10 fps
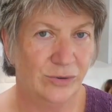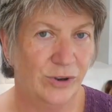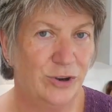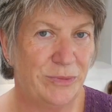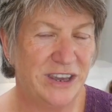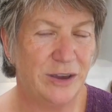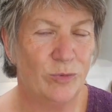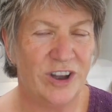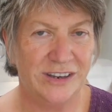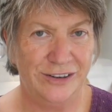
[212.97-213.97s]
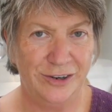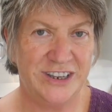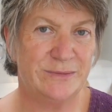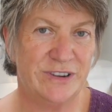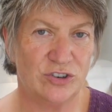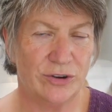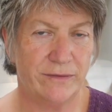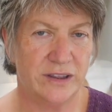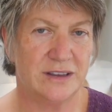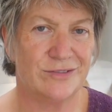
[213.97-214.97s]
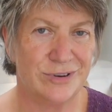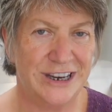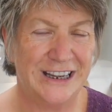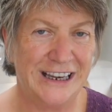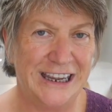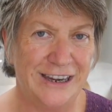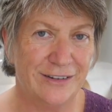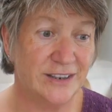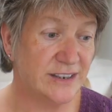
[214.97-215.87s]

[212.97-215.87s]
When you're making wine, you need to make sure everything's really clean.